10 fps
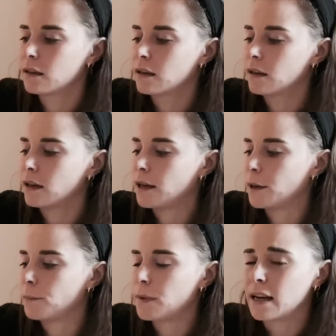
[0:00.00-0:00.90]

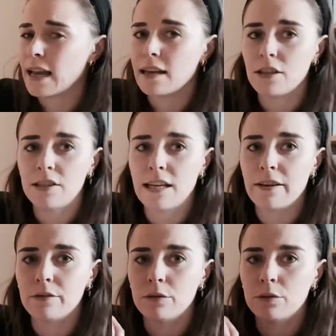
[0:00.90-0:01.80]
and energy
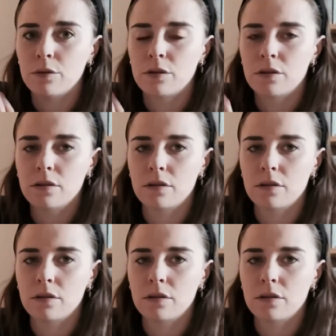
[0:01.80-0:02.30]
levels